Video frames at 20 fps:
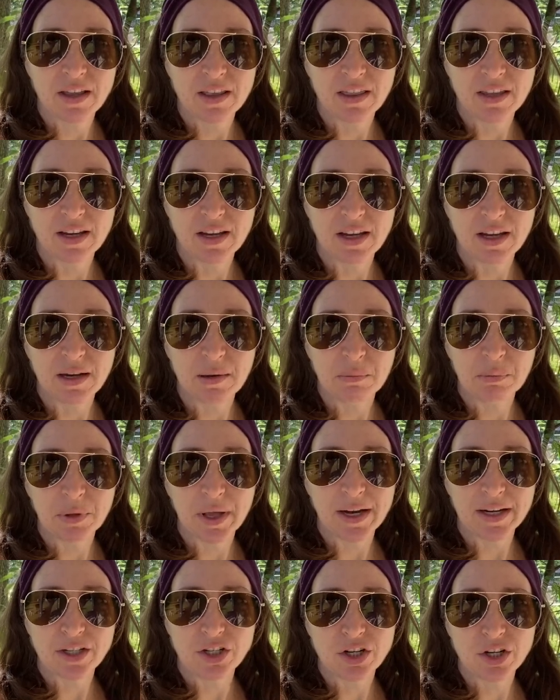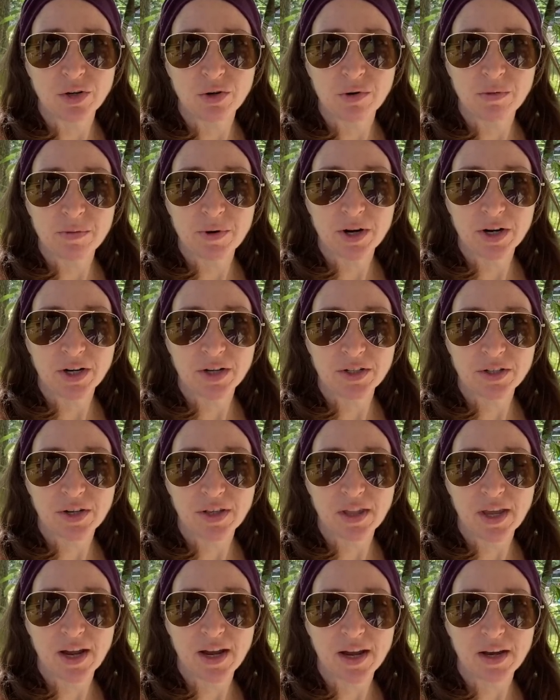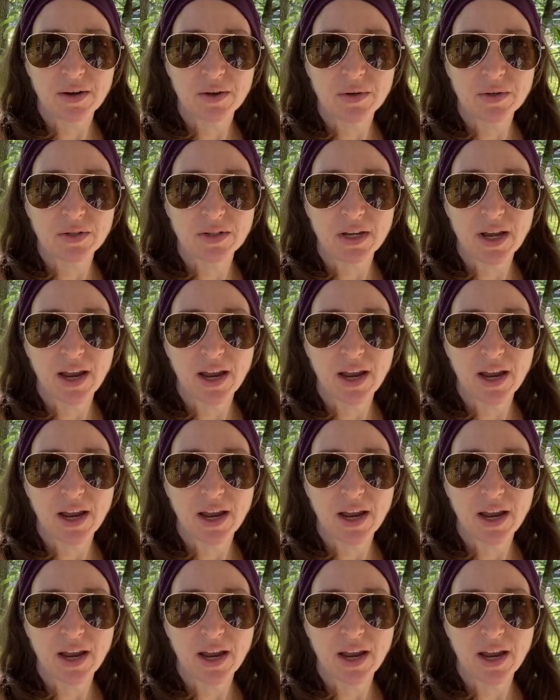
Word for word: the black shingle marks on the house